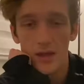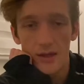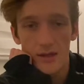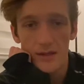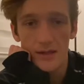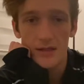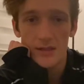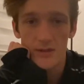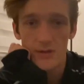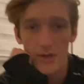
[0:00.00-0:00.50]

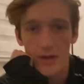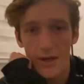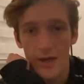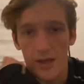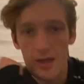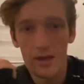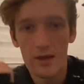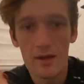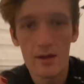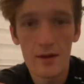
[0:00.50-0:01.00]
Okay, so hi.
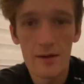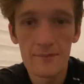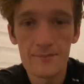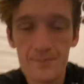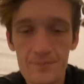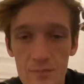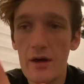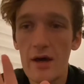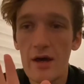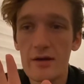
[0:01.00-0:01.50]
Um,
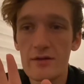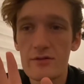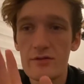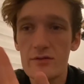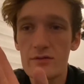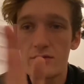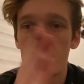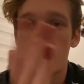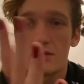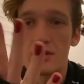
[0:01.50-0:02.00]
I've
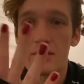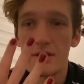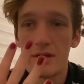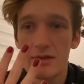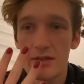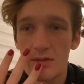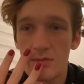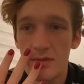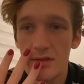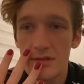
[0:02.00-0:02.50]

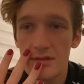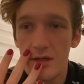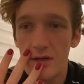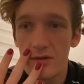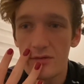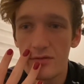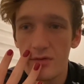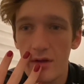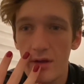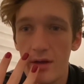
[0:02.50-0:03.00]
collected myself.
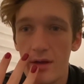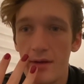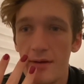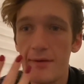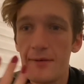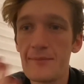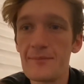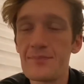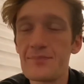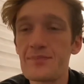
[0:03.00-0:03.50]
Um,